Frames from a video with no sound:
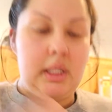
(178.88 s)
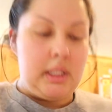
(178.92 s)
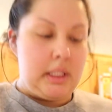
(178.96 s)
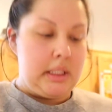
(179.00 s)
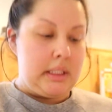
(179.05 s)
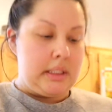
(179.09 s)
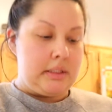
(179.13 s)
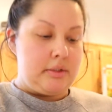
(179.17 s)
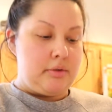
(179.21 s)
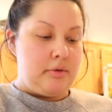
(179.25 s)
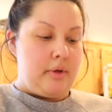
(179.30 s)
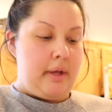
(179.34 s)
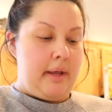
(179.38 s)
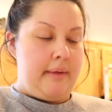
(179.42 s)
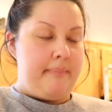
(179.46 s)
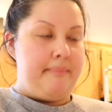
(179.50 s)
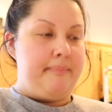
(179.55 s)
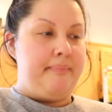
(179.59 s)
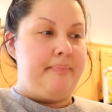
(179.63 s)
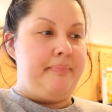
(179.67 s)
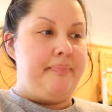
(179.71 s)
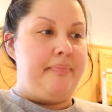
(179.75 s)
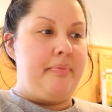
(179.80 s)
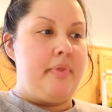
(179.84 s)
think that's okay.
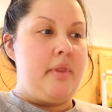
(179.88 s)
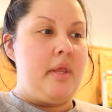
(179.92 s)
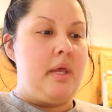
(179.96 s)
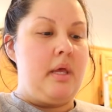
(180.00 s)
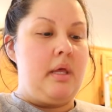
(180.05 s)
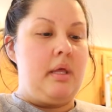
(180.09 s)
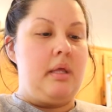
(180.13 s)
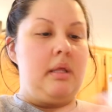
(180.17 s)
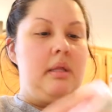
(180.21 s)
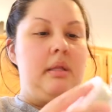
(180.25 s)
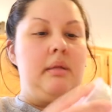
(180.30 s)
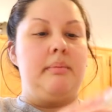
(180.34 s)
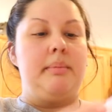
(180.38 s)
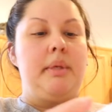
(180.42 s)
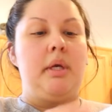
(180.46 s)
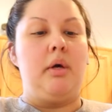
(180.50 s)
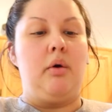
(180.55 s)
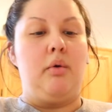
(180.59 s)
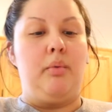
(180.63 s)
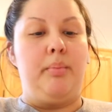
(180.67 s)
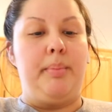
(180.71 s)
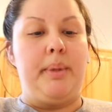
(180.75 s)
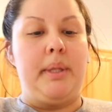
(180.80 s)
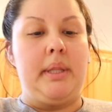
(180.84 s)
Let me
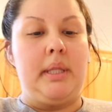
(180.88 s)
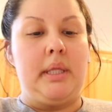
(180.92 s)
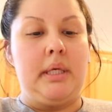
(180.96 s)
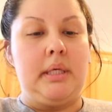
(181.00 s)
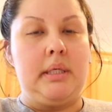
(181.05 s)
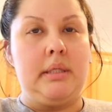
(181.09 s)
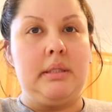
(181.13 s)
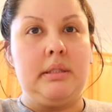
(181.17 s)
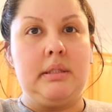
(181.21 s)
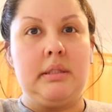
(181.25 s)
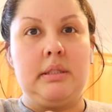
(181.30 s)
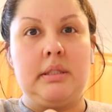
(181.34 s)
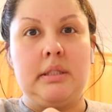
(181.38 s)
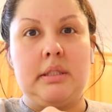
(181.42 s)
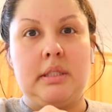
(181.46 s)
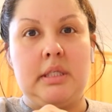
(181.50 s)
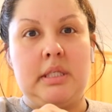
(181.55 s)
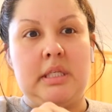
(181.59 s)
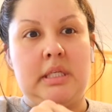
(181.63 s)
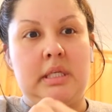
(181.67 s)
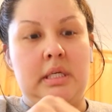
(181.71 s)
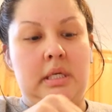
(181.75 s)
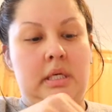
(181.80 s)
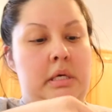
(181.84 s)
open
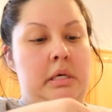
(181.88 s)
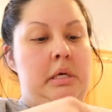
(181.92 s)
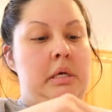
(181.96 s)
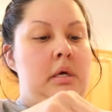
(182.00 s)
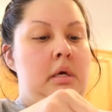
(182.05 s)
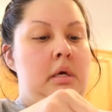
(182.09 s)
this.